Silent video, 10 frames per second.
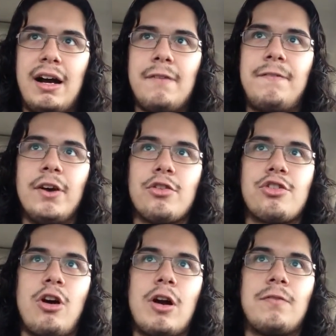I feel
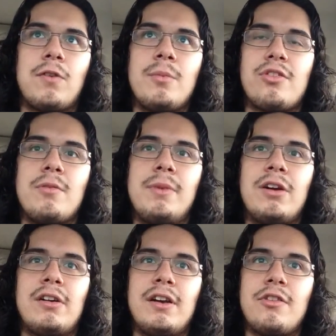sorry for
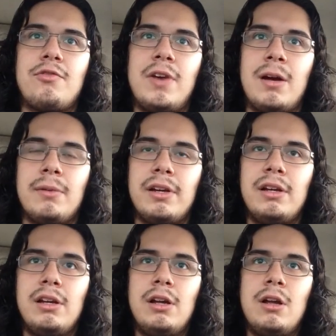Zemir and his
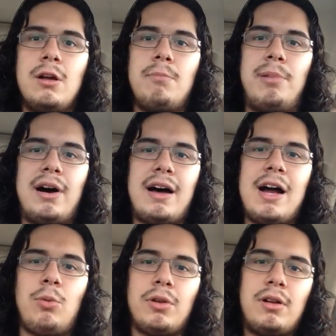family, but
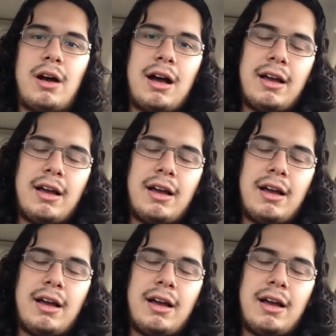I will...